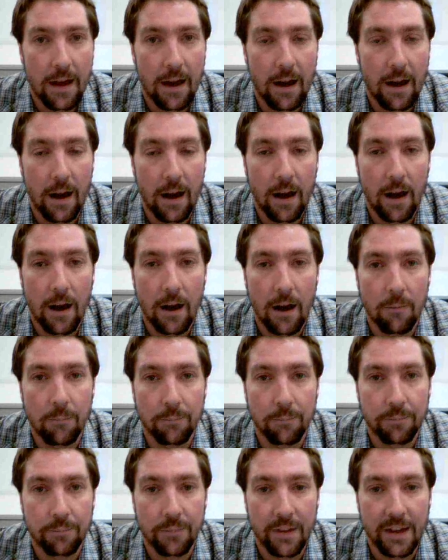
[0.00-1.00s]

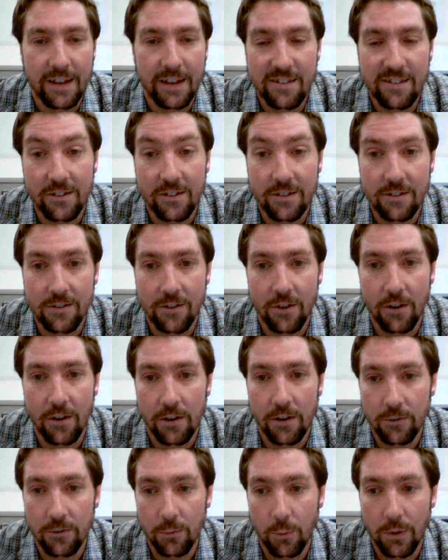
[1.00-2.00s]
it's
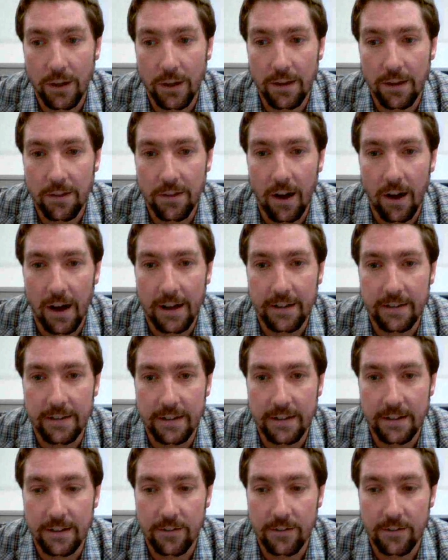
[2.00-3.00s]
concerned with
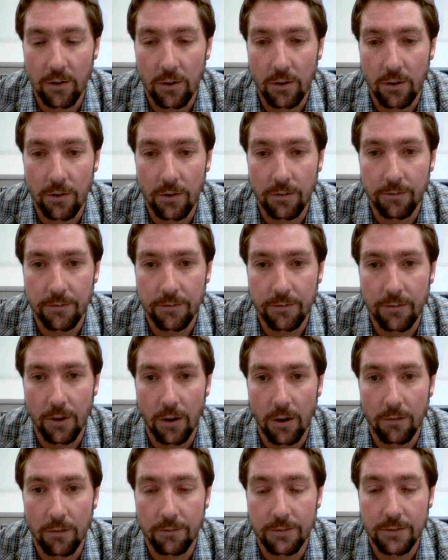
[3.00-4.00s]
ideas of
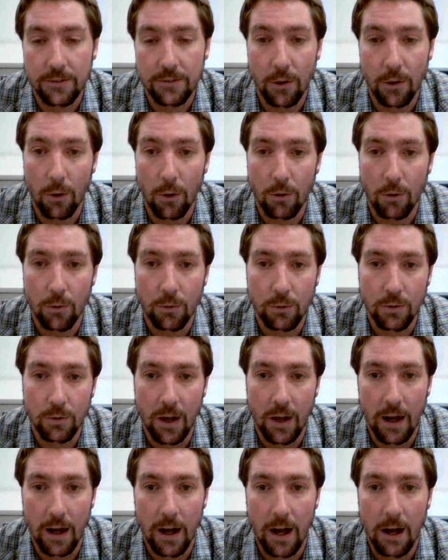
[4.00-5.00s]

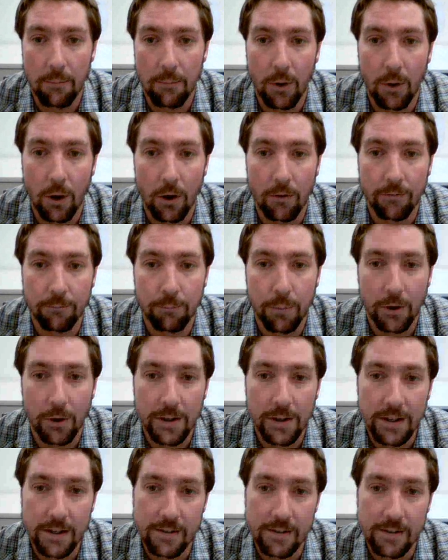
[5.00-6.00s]
soul, of
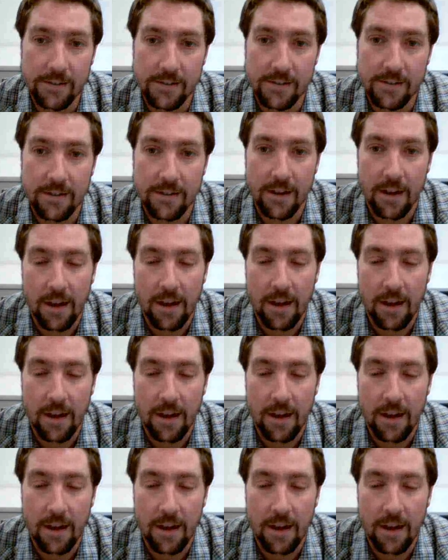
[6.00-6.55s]
bodies,